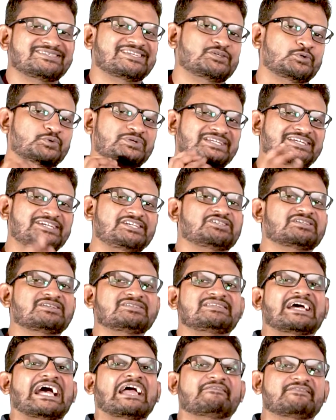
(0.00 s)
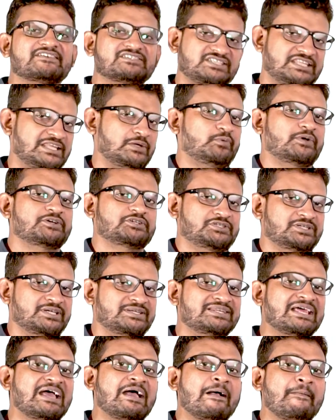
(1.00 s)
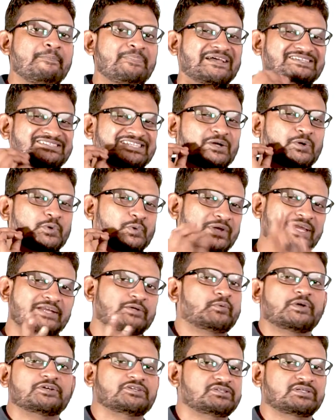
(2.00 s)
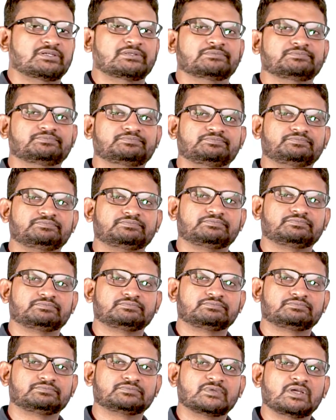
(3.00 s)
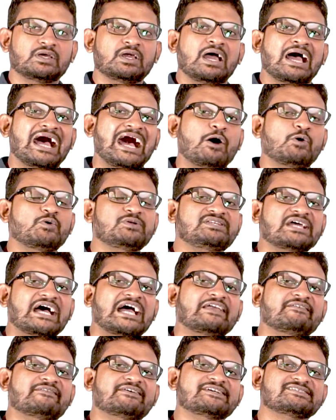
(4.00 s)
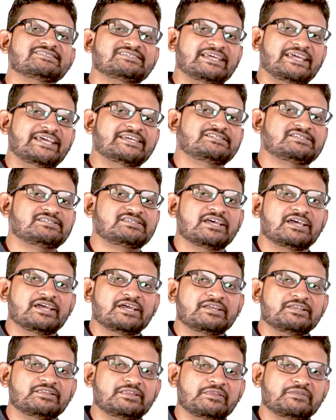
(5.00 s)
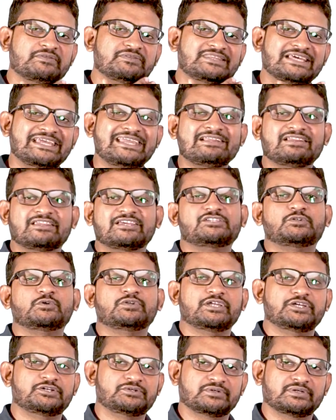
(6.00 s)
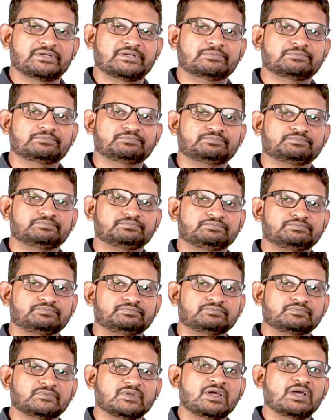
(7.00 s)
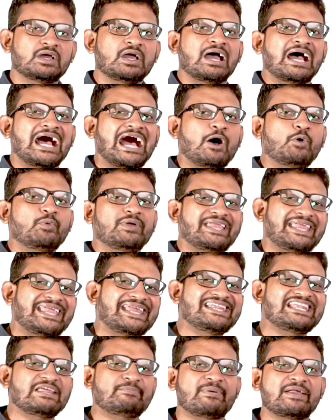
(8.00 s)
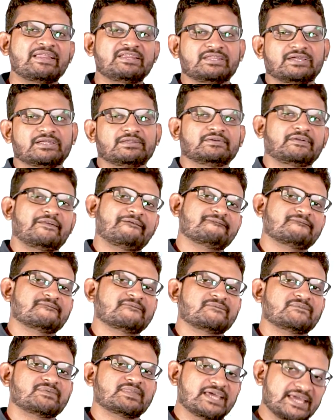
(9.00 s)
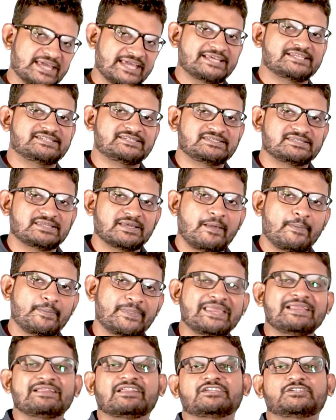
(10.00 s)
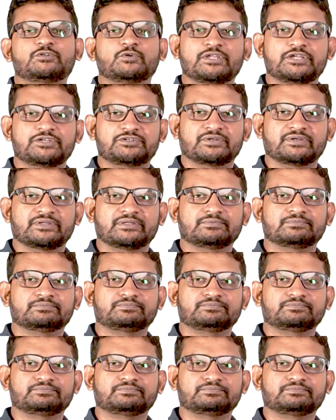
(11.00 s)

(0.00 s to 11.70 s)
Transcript: The judicial diversity question, that's a great question. How diverse is the English judiciary? How independent is the English judiciary?